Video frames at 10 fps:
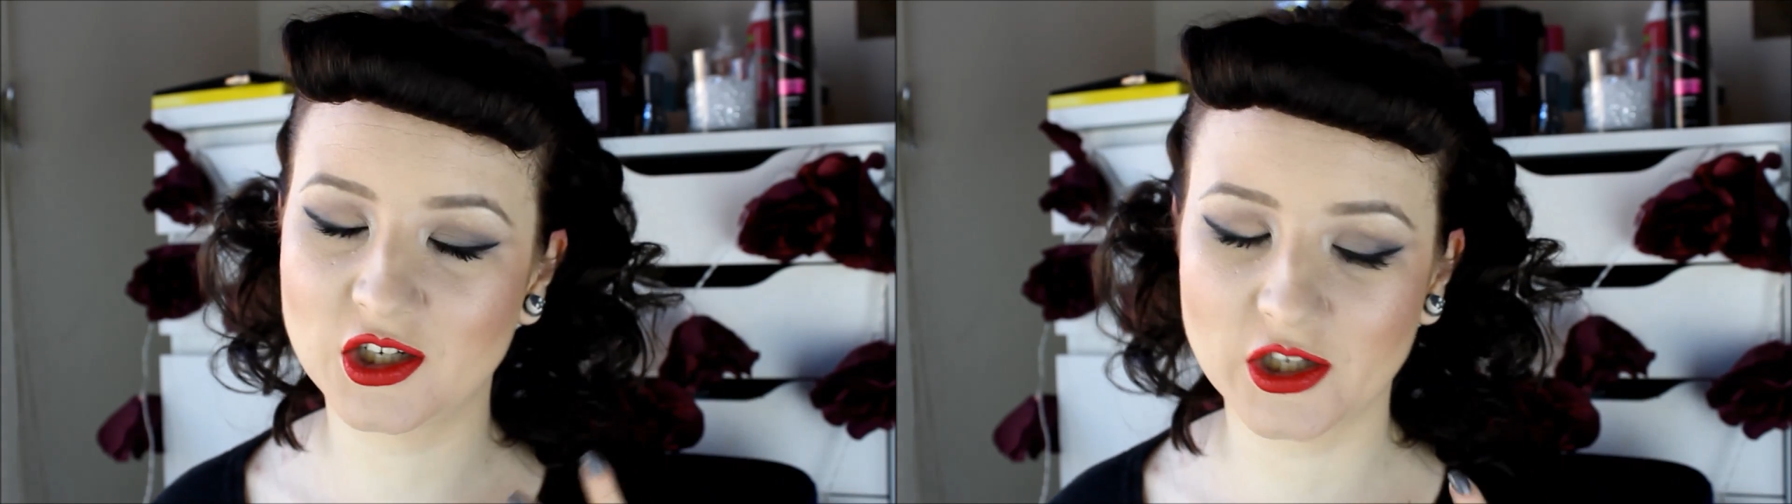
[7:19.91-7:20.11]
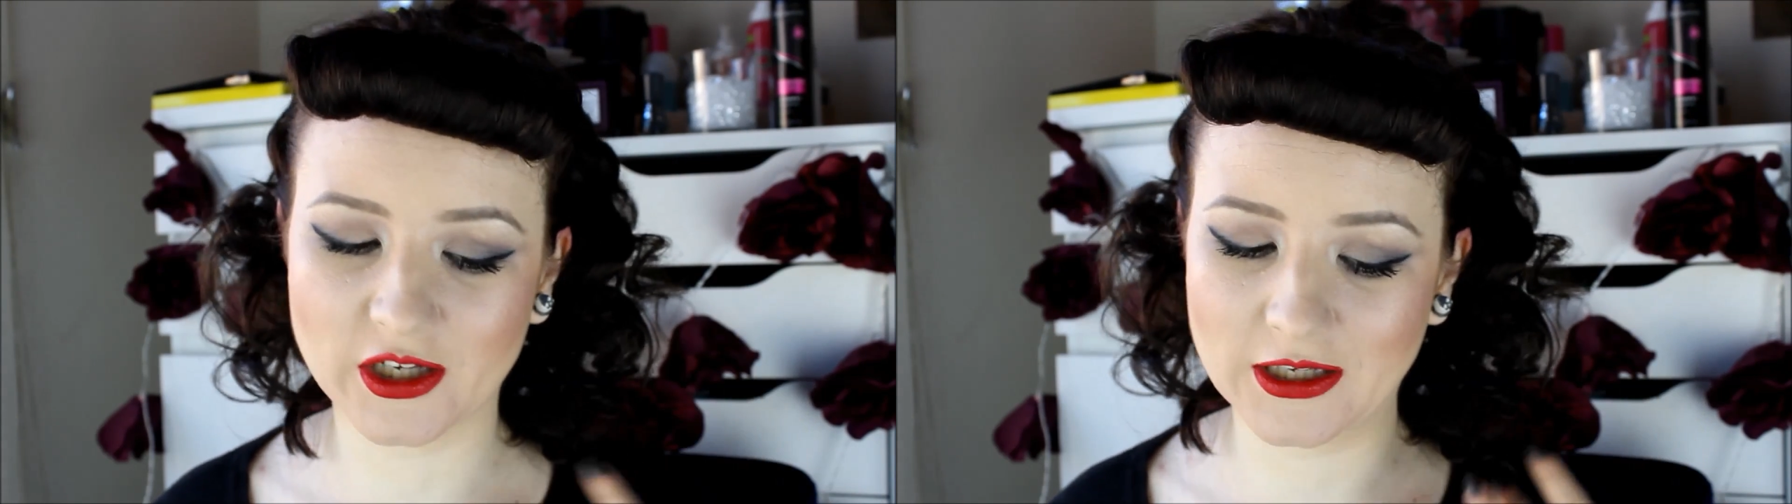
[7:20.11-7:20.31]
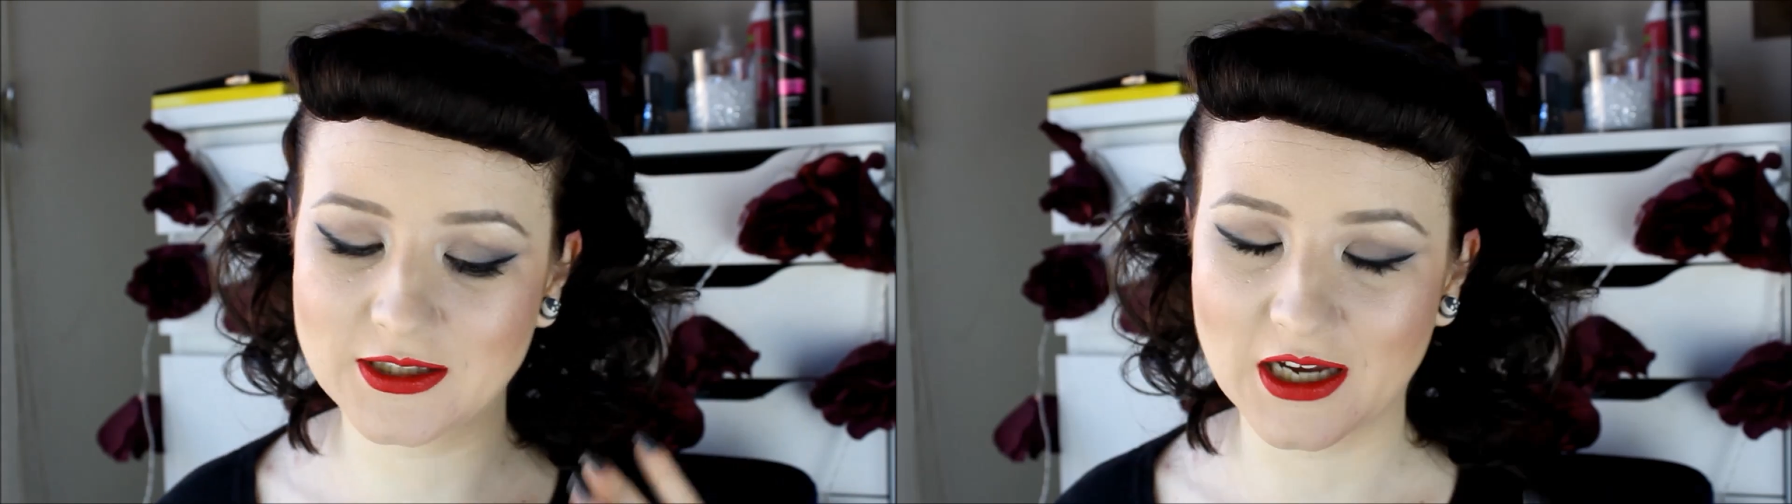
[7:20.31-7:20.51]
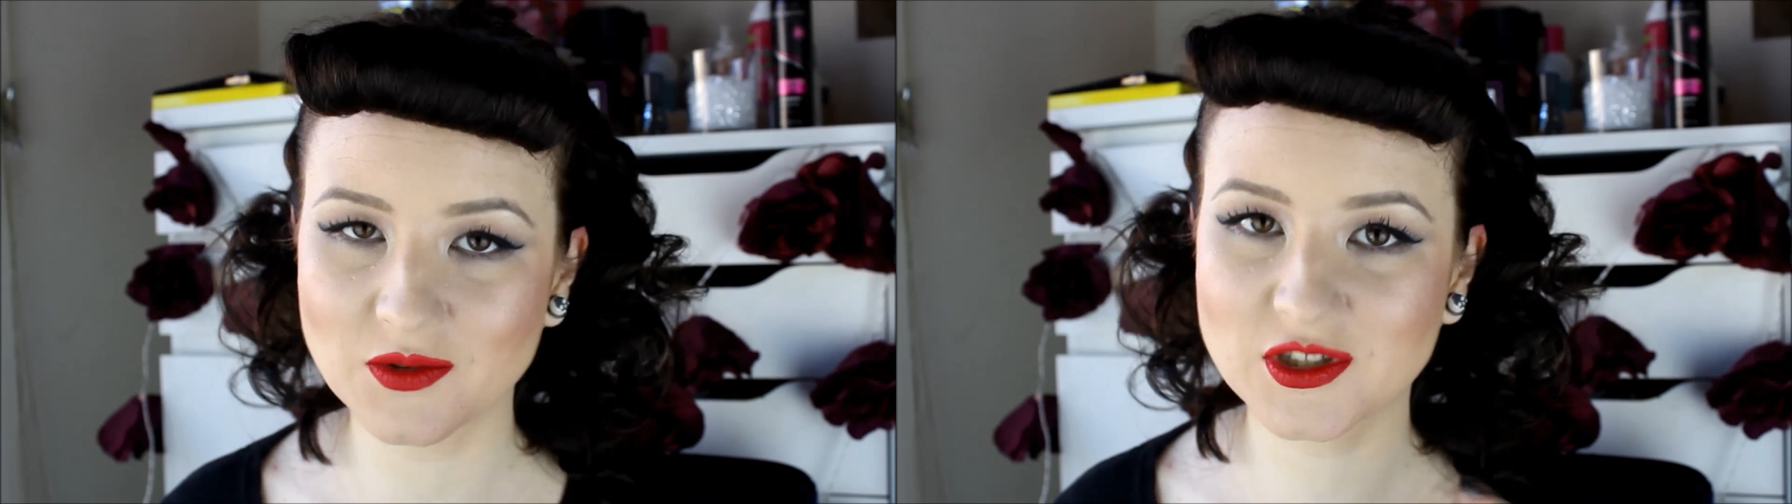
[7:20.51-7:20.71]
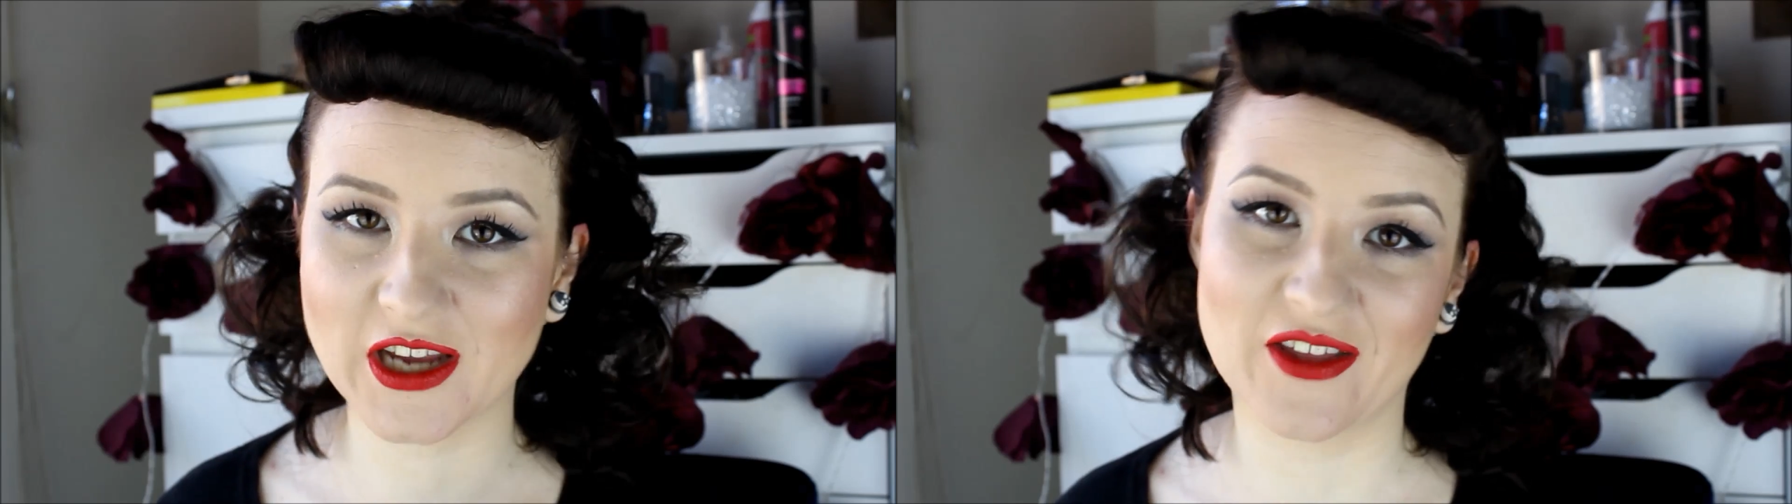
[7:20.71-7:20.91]
look is
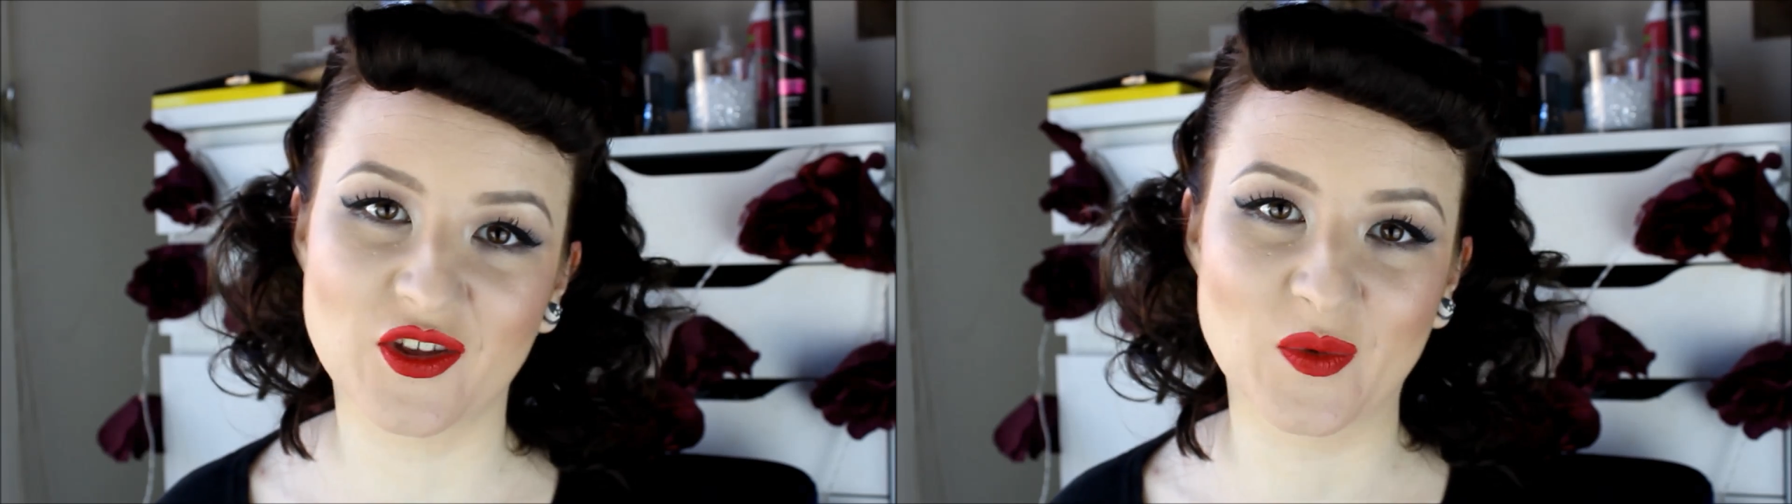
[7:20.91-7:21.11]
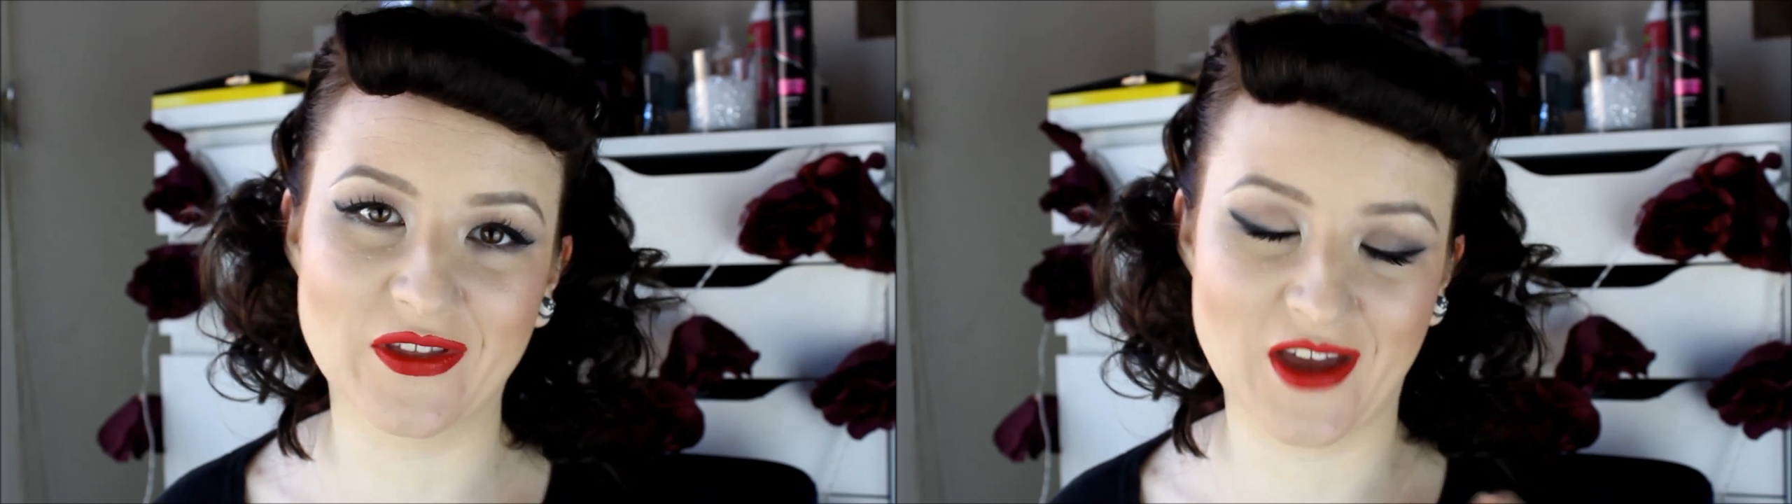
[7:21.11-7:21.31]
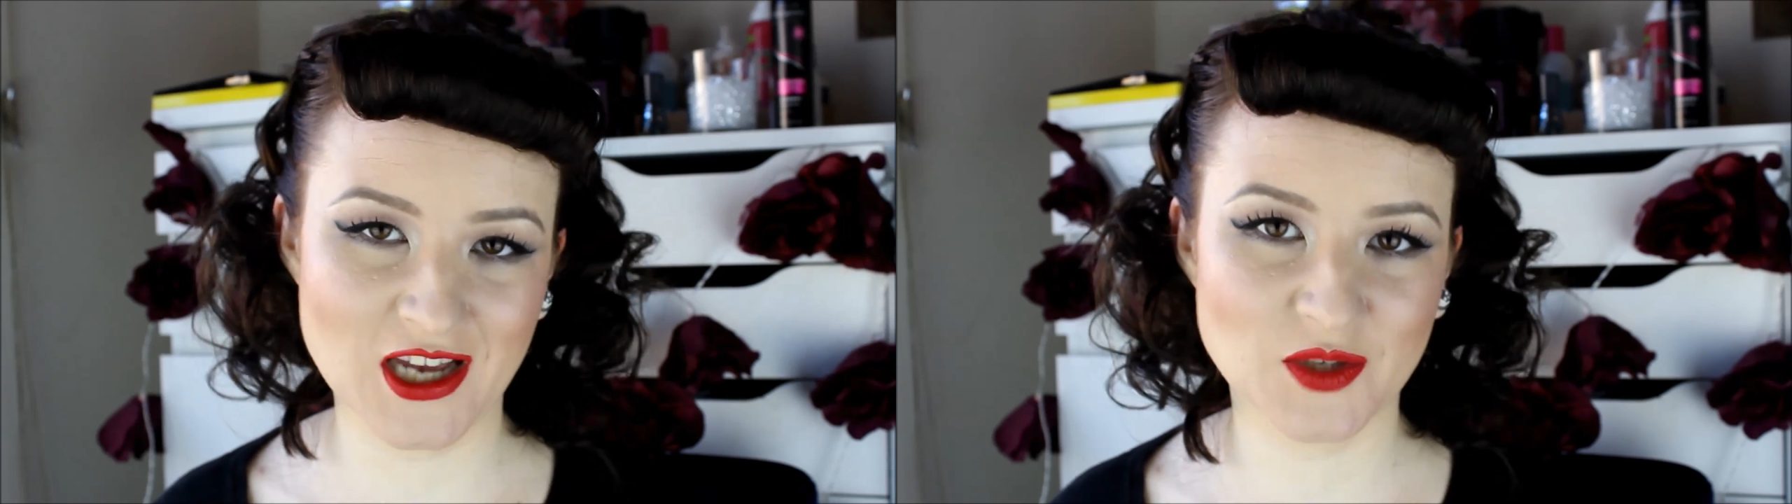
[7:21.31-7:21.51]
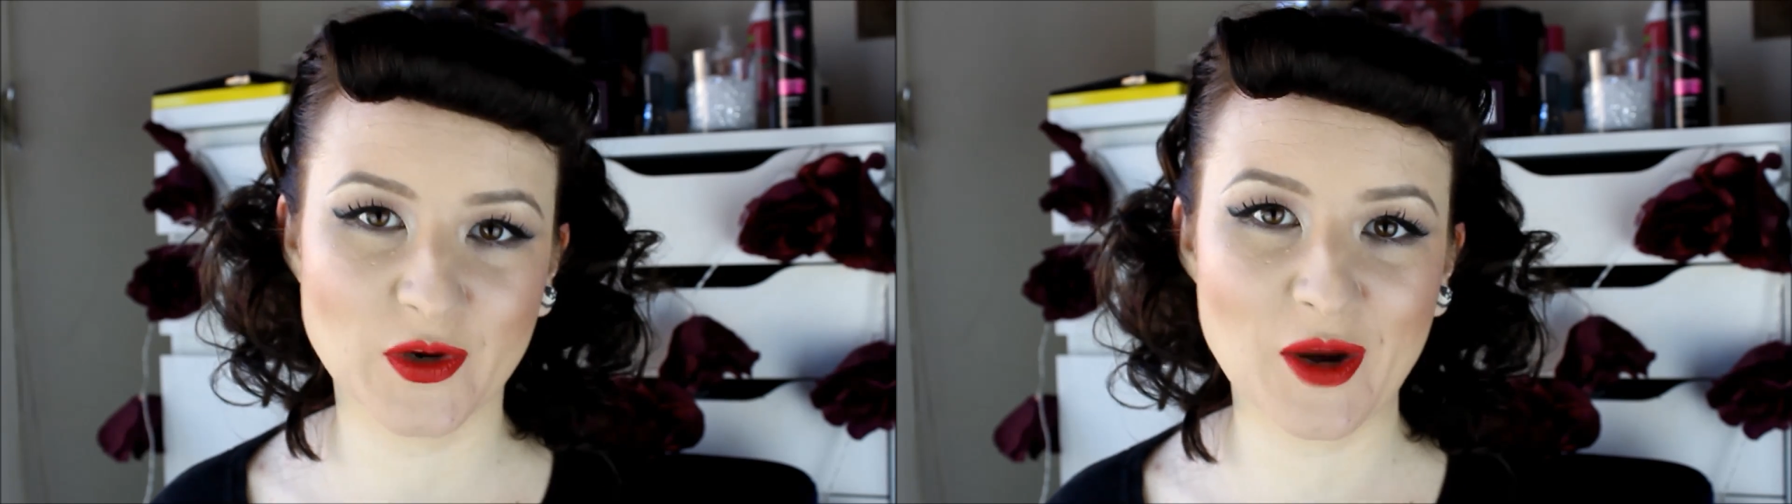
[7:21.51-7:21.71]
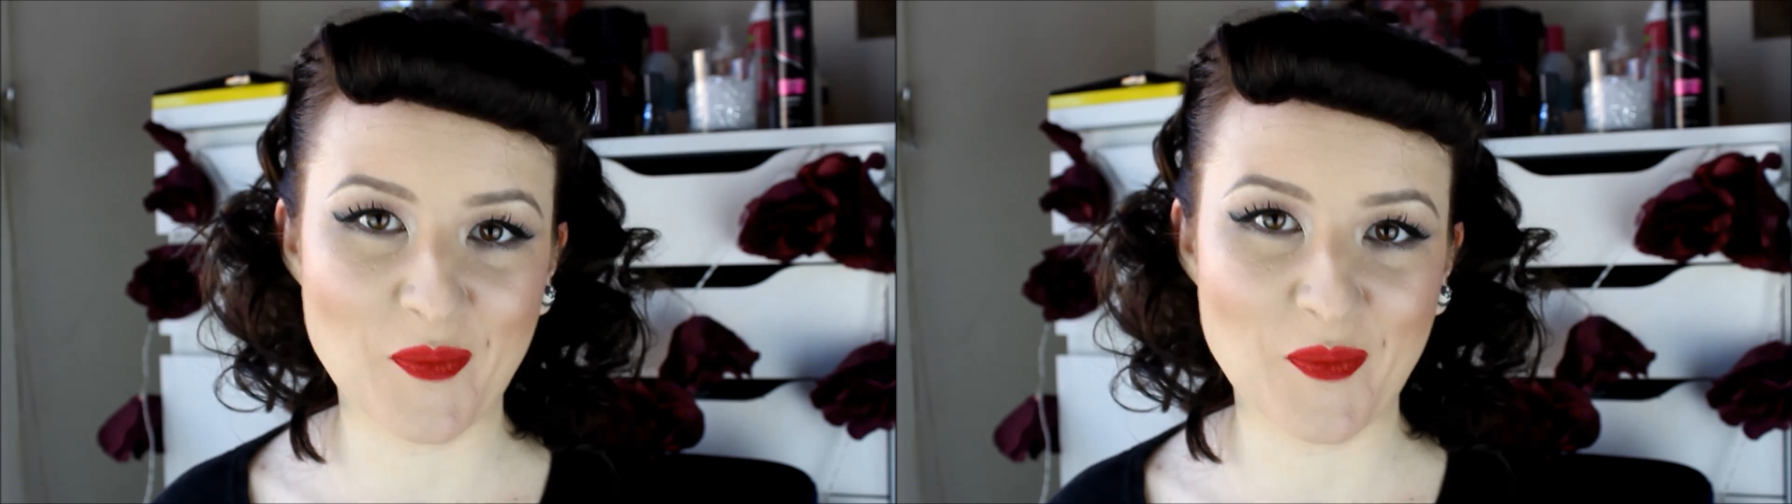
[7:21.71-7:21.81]
held together with hairspray,